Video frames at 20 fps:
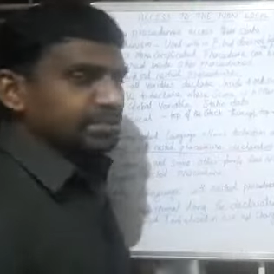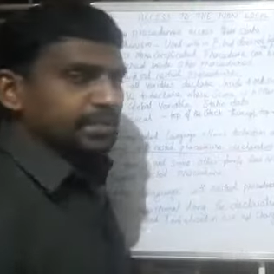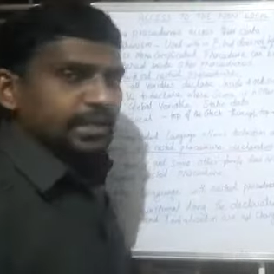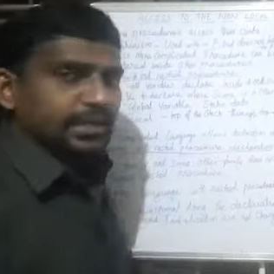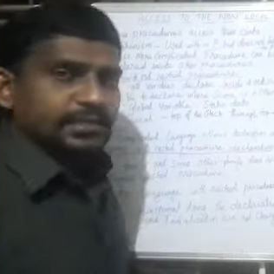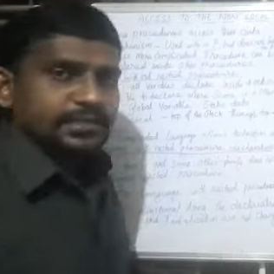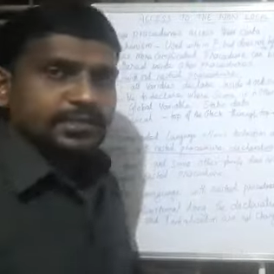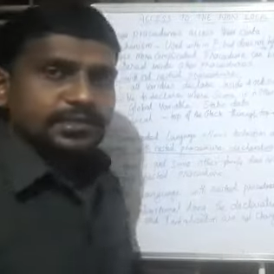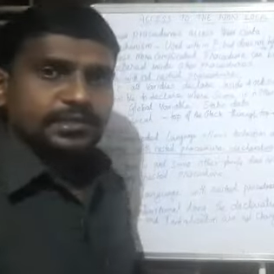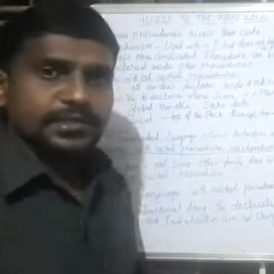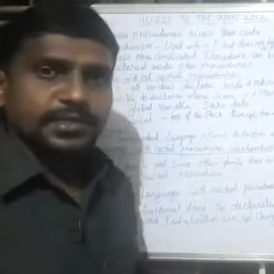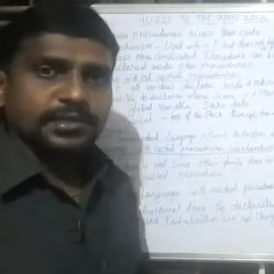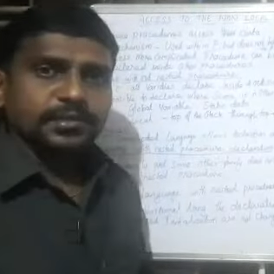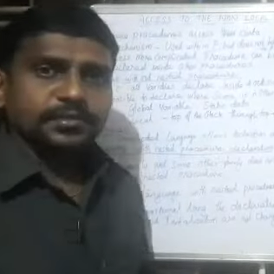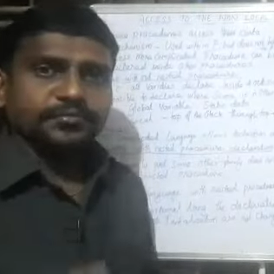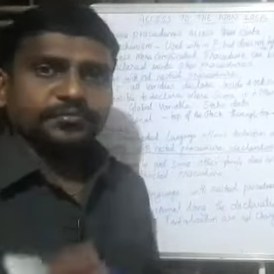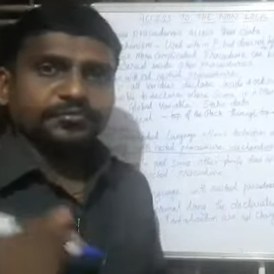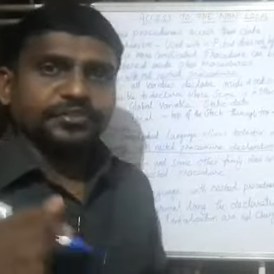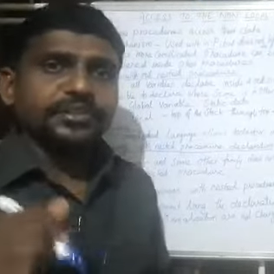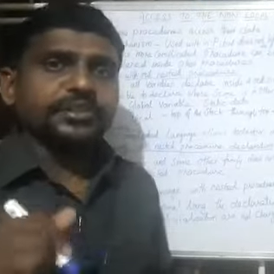
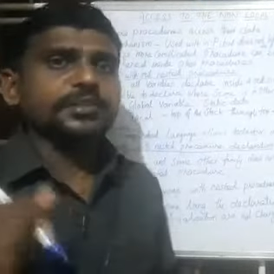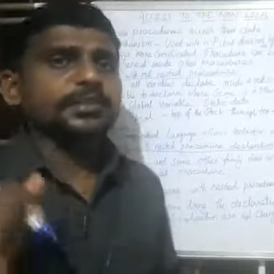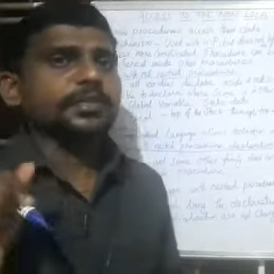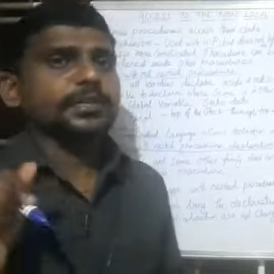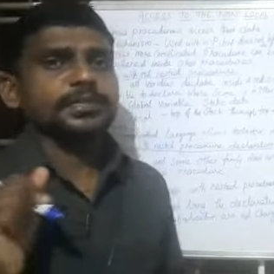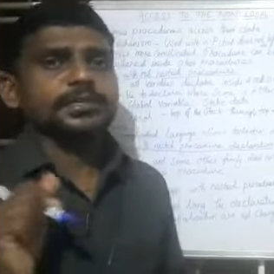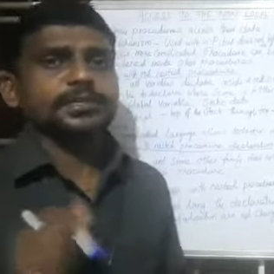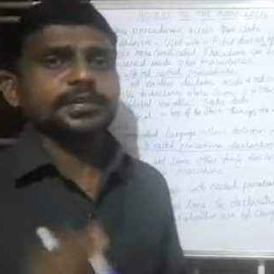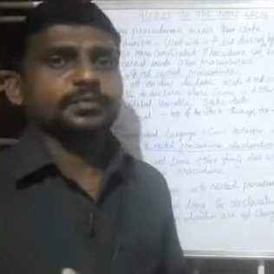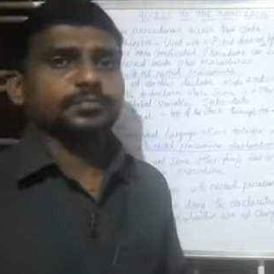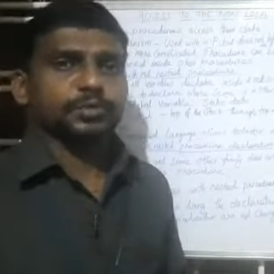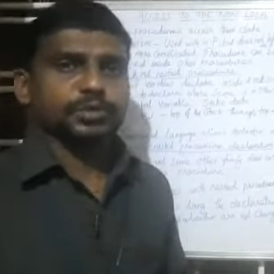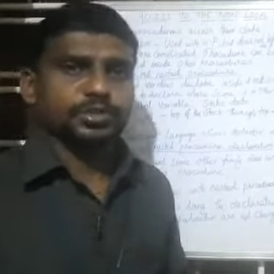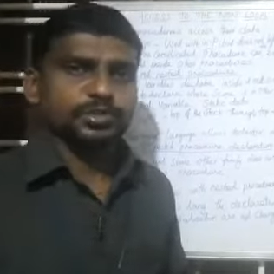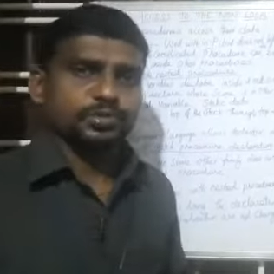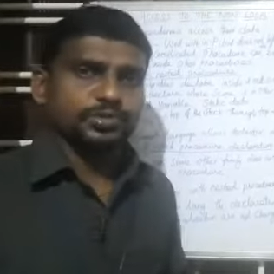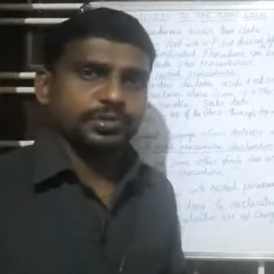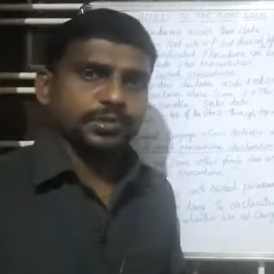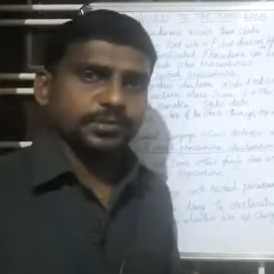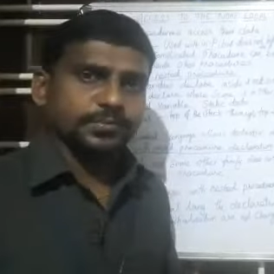accessing with nested
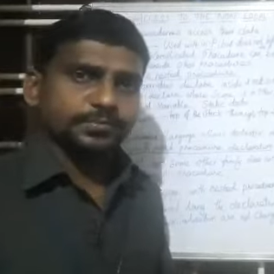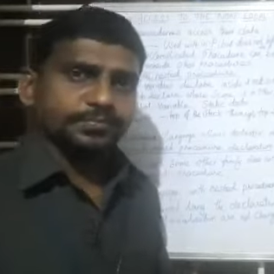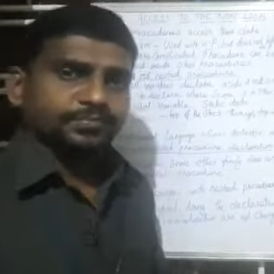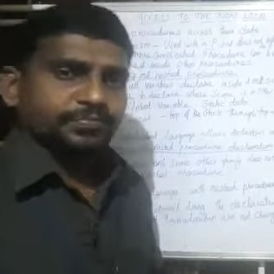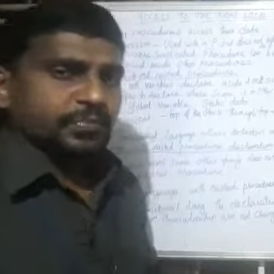procedure.